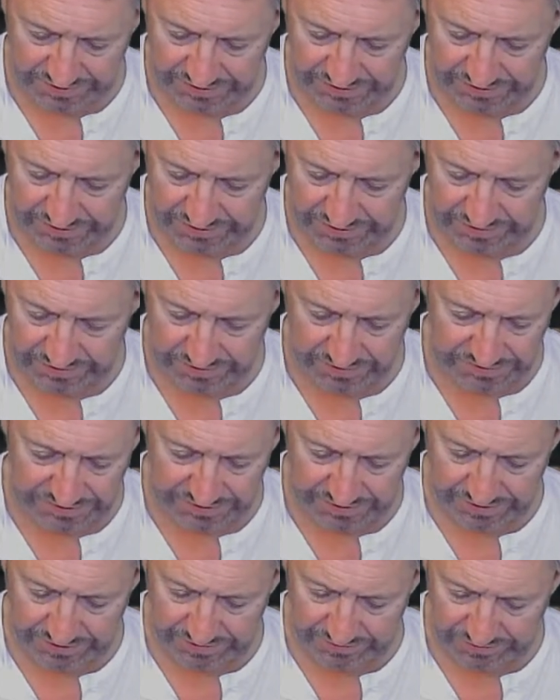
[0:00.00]
It's
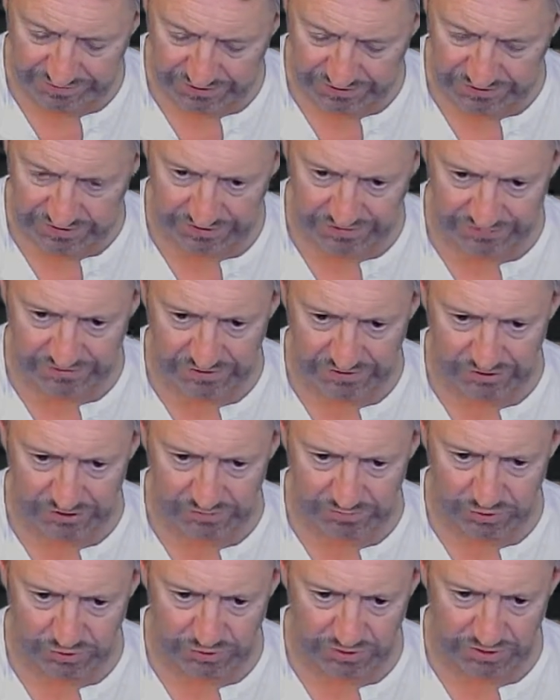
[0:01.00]
downloading a new version of
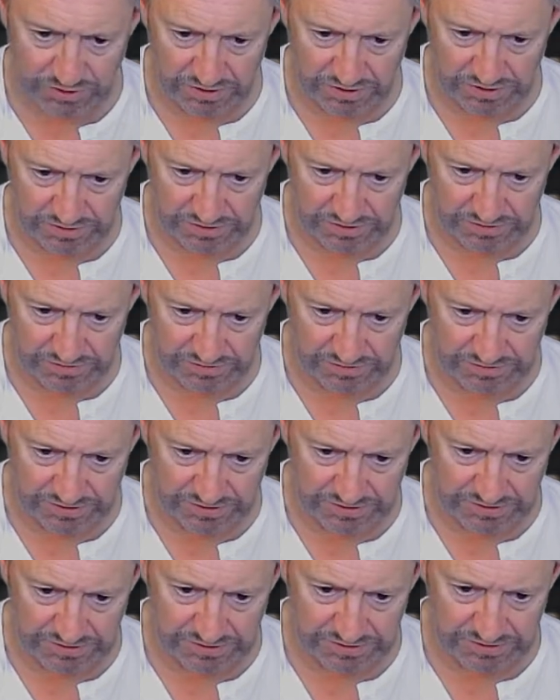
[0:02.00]
Touch Portal onto
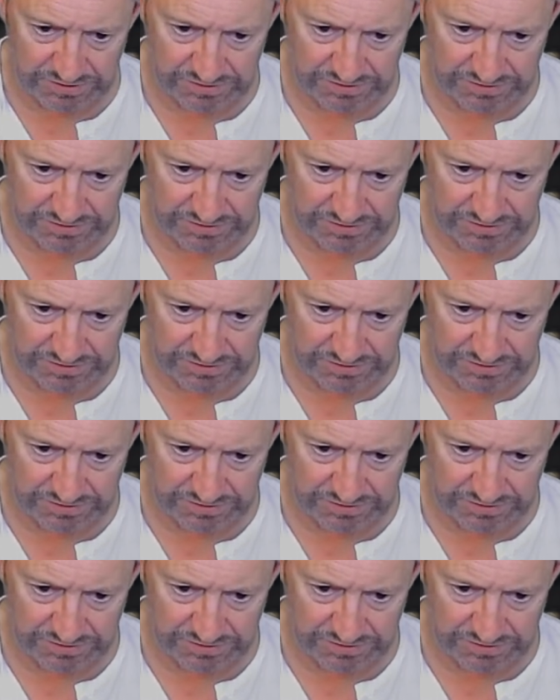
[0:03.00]
my